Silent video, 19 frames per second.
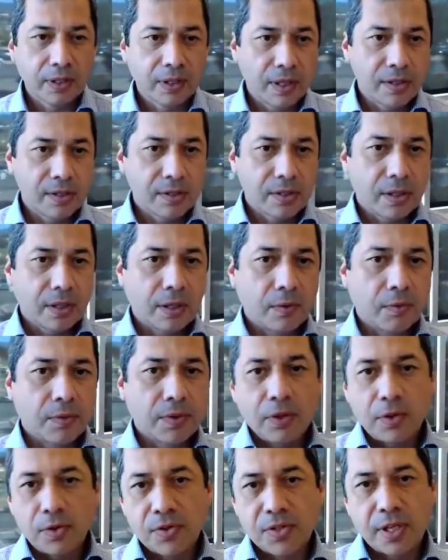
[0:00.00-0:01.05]
it's with
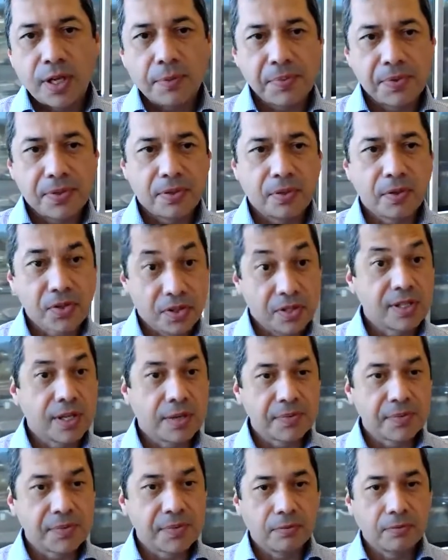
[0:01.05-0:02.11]
those steps, those are the
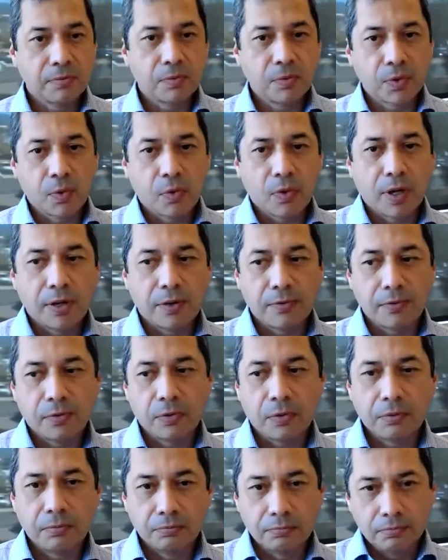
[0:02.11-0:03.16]
steps that are required
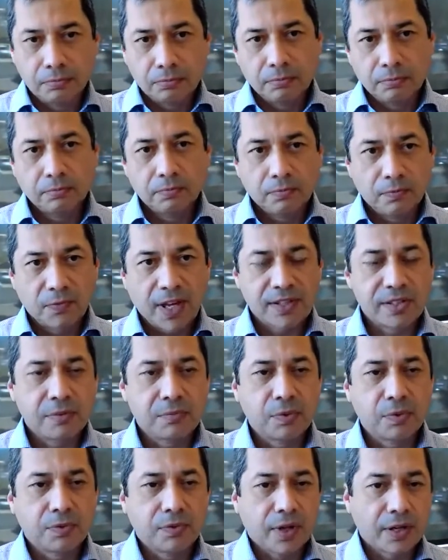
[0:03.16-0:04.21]
for vaccine
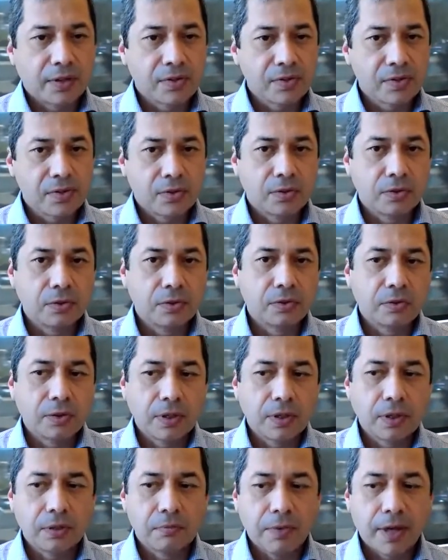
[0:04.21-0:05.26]
providers to
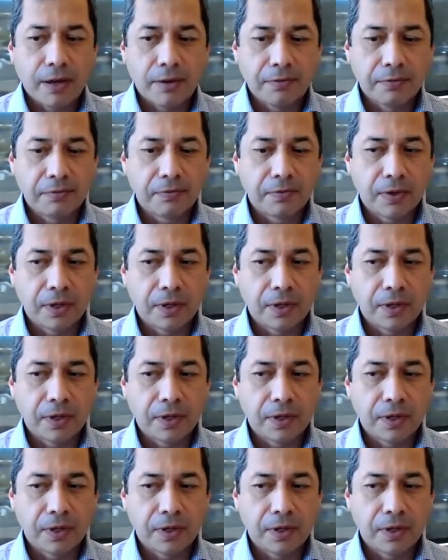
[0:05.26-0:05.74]
have